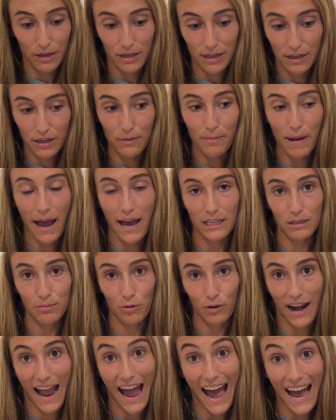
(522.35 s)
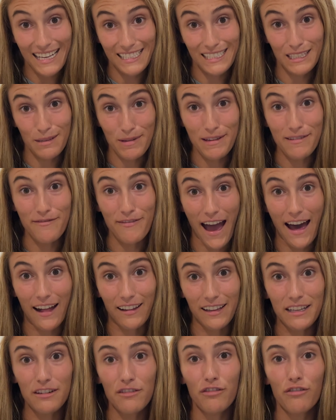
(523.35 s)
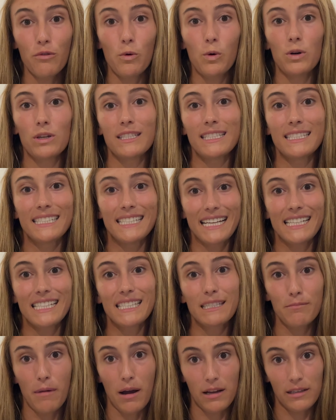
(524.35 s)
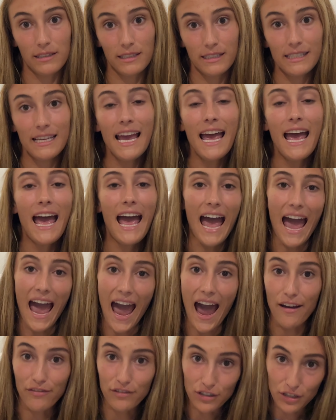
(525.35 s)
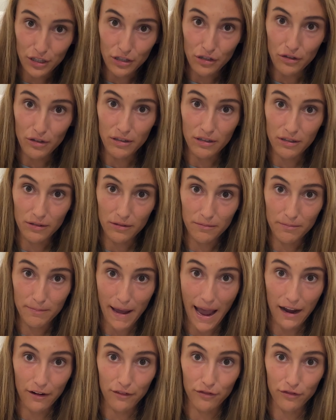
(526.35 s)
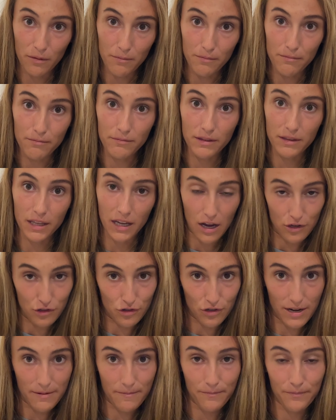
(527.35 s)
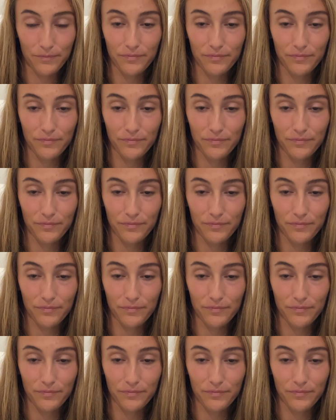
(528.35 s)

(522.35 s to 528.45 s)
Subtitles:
Your passport has to be valid for 6 months after you get back from the country.